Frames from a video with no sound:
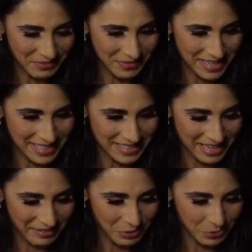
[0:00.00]
of things I
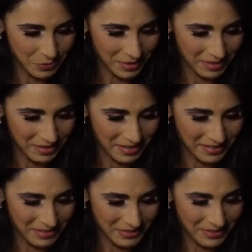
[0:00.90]
have to work
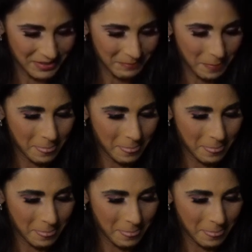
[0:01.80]
on. Hold on.